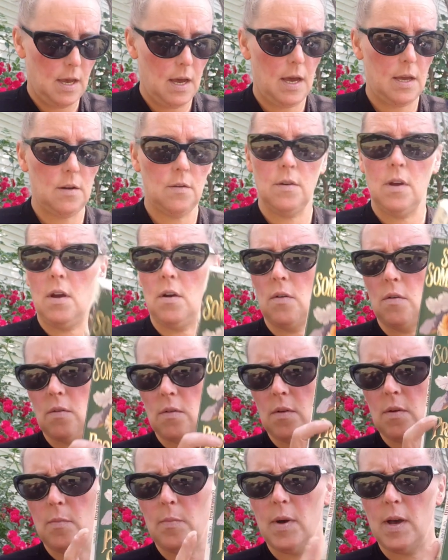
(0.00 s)
I don't know.
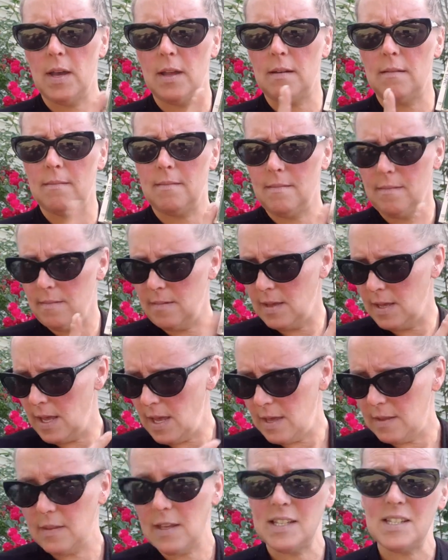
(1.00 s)
But
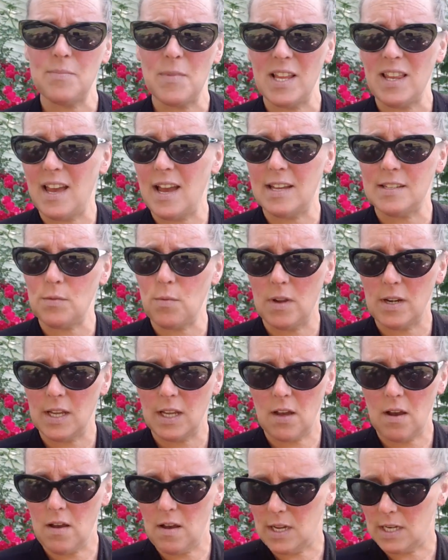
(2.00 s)
that's my last one I
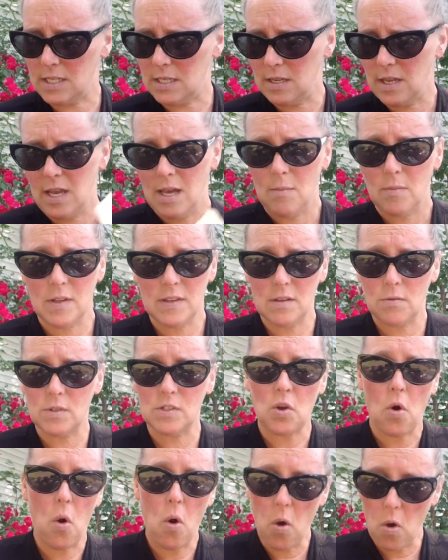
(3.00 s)
got. But there was
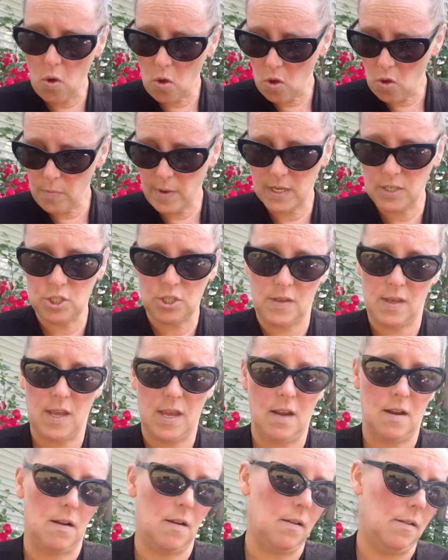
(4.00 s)
a whole bunch
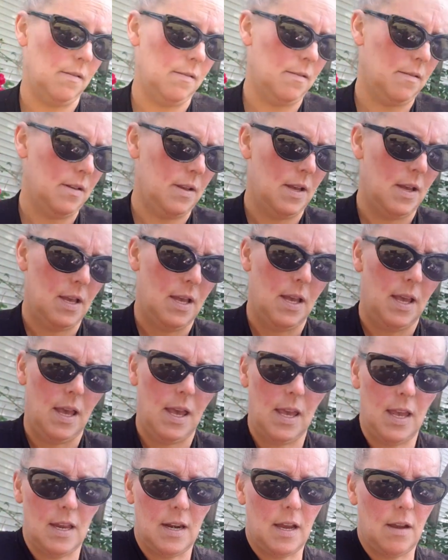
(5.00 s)
there.
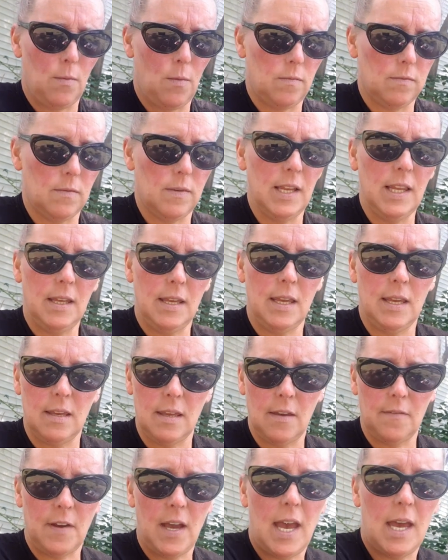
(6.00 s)
And I really,
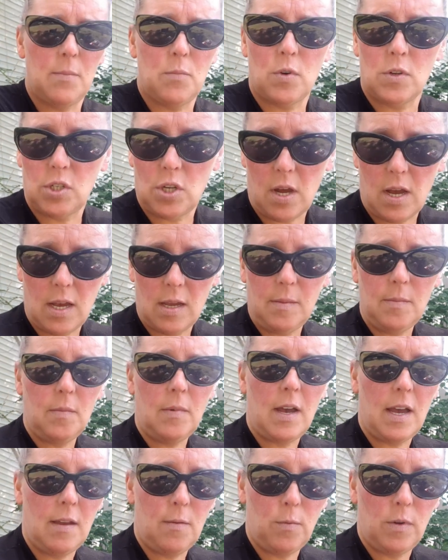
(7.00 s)
if I had more time,
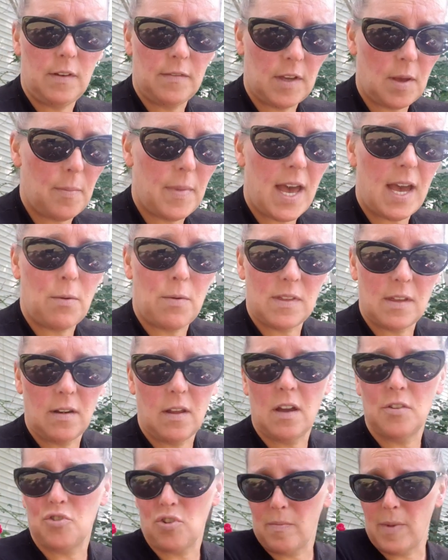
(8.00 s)
I would have come back with a
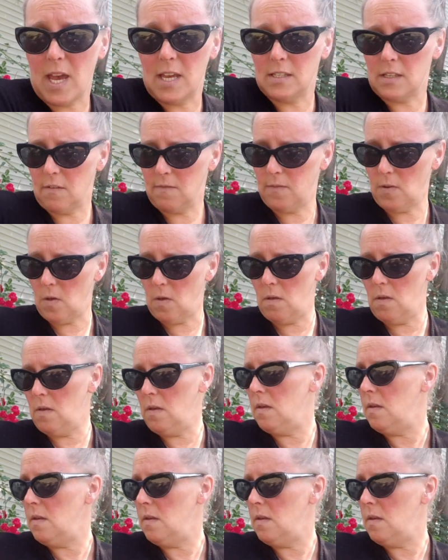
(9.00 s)
laundry basket full.